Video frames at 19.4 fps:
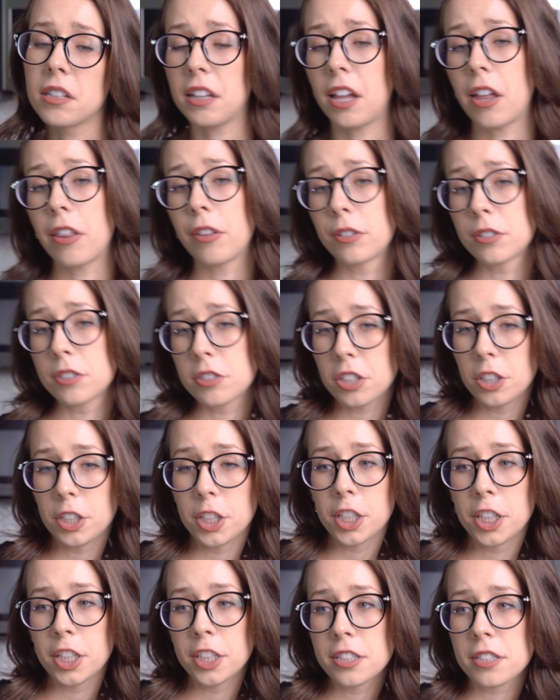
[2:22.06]
to leather
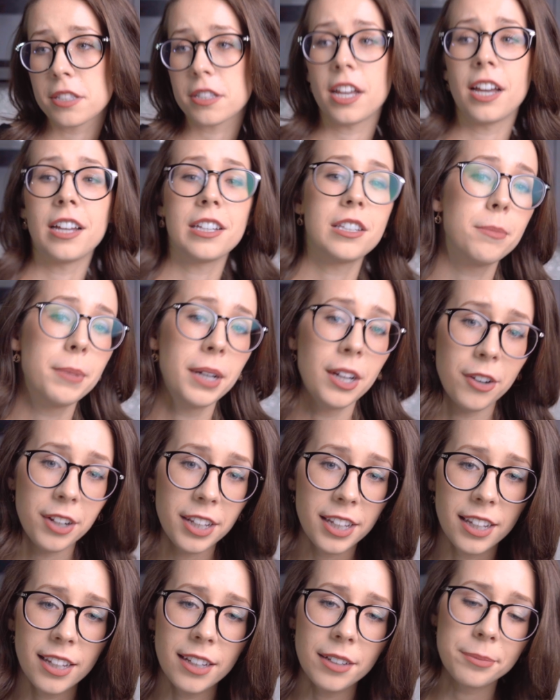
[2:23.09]
skirts, that's about
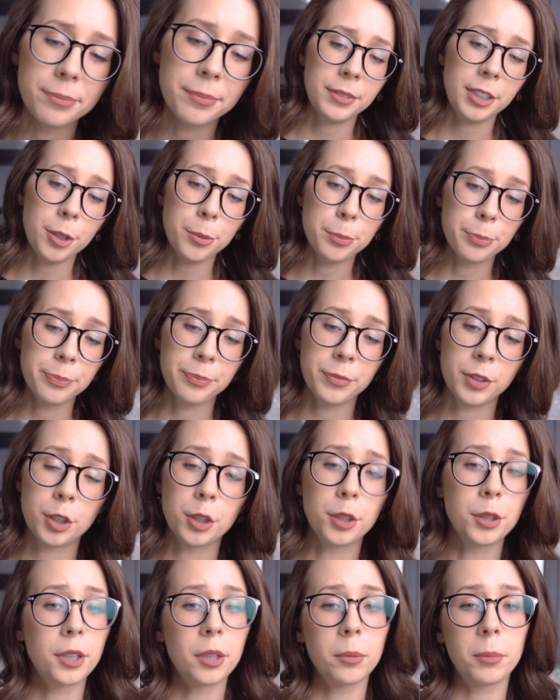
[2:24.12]
it. Yep,
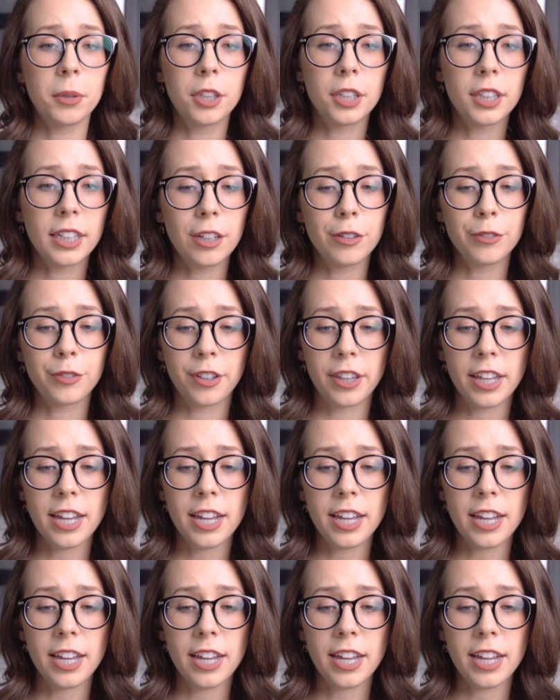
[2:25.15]
you're gonna be looking out for